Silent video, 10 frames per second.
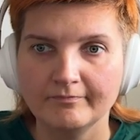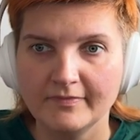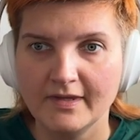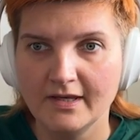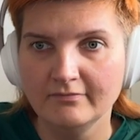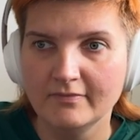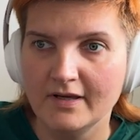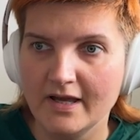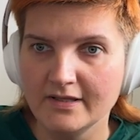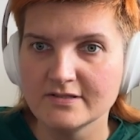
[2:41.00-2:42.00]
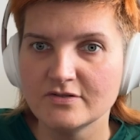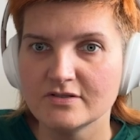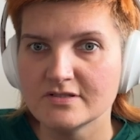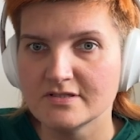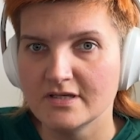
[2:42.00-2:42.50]
Yeah, and as you
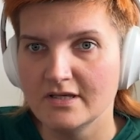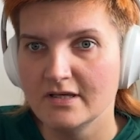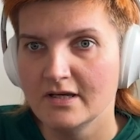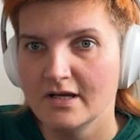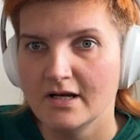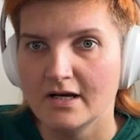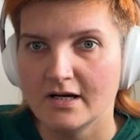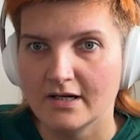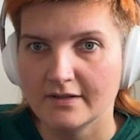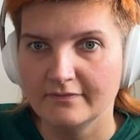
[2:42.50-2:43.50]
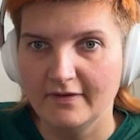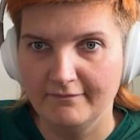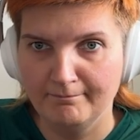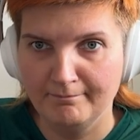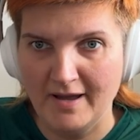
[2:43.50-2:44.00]
can see, uh, the
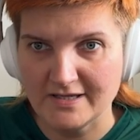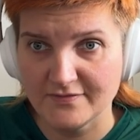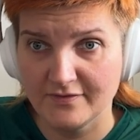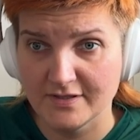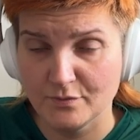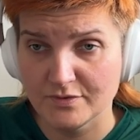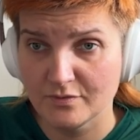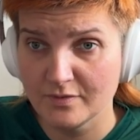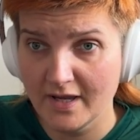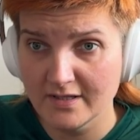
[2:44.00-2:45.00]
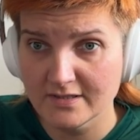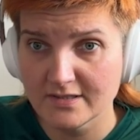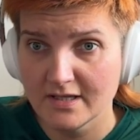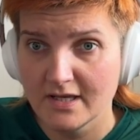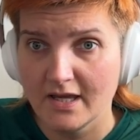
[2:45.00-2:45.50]
passphrase was
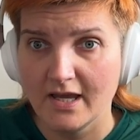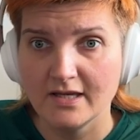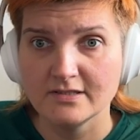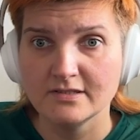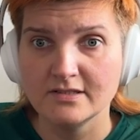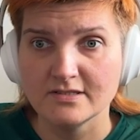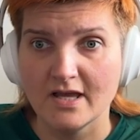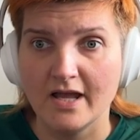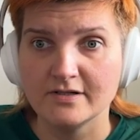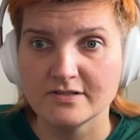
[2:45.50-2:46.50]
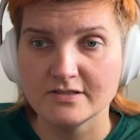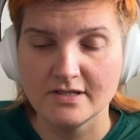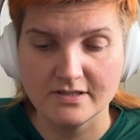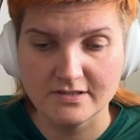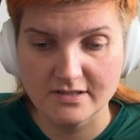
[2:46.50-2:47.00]
created and this address
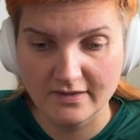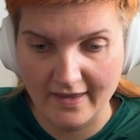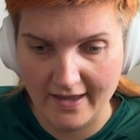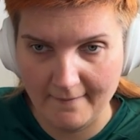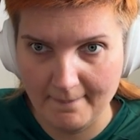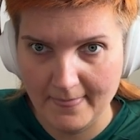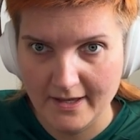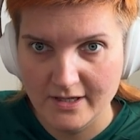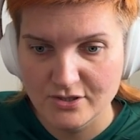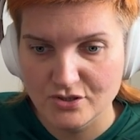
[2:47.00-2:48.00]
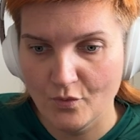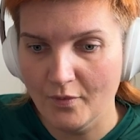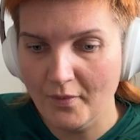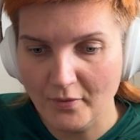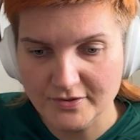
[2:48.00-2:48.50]
is there. So
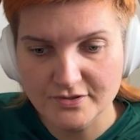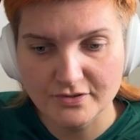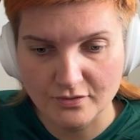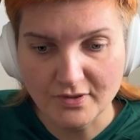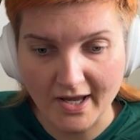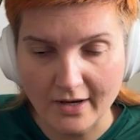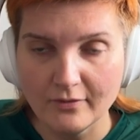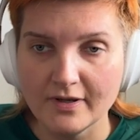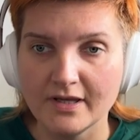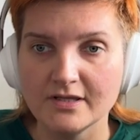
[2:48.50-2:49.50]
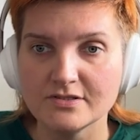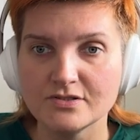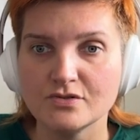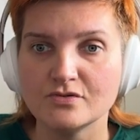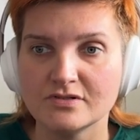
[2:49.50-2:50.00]
what we want to do now is
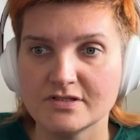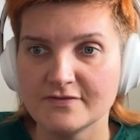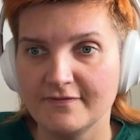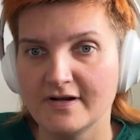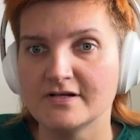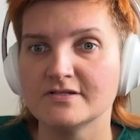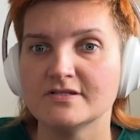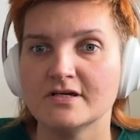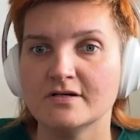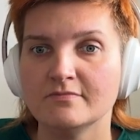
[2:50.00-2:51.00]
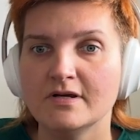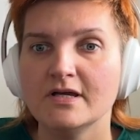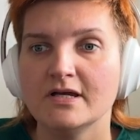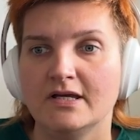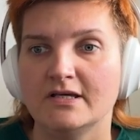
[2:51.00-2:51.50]
to transfer some
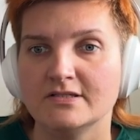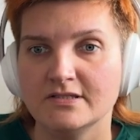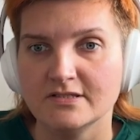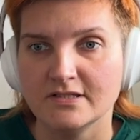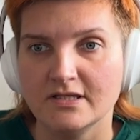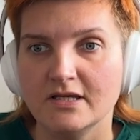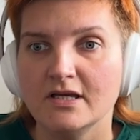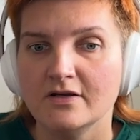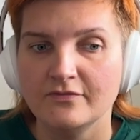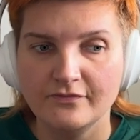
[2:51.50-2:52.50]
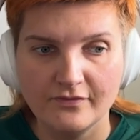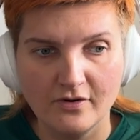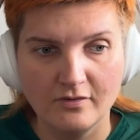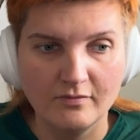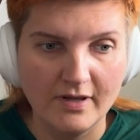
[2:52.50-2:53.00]
XTZ
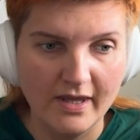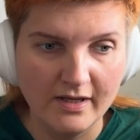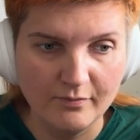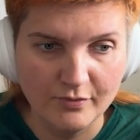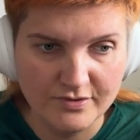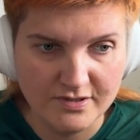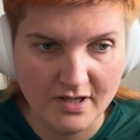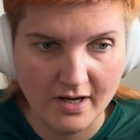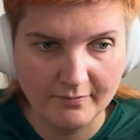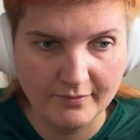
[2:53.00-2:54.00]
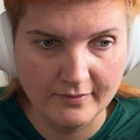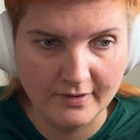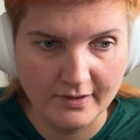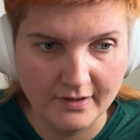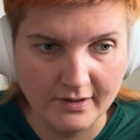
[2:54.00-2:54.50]
from any Bootstrap
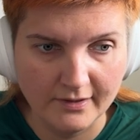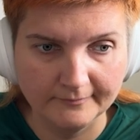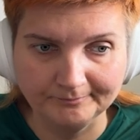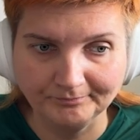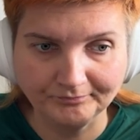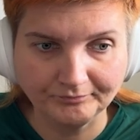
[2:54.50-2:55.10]
um,